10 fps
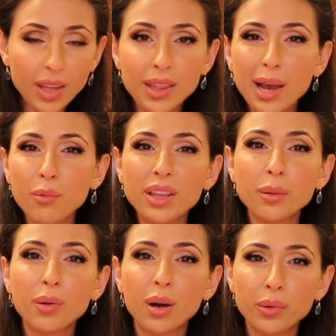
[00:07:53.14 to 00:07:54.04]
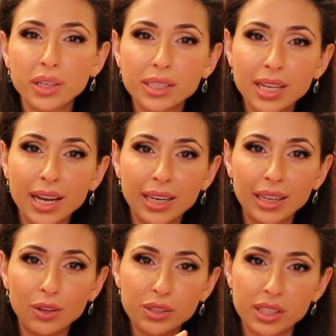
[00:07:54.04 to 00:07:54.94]
that way the barberries kind
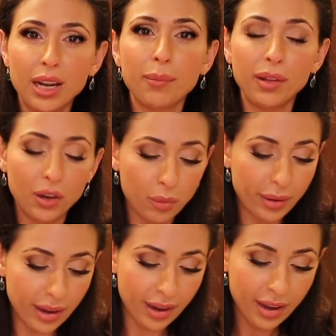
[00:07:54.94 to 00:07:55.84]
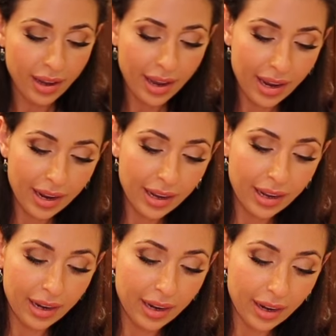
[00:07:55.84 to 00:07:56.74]
of loosen up a little bit,
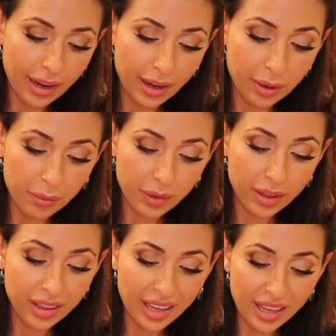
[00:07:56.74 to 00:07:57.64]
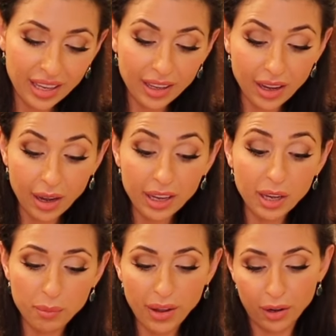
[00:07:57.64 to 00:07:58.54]
and they
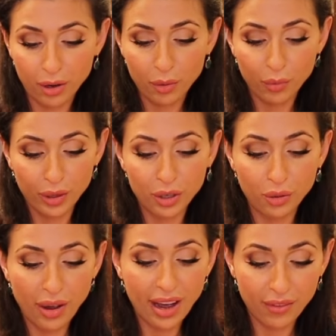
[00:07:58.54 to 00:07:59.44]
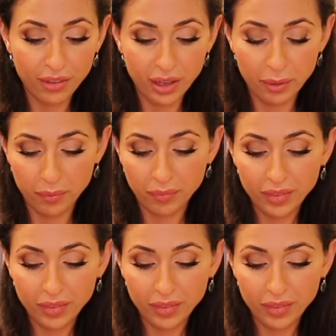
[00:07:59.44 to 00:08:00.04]
heat better when you have them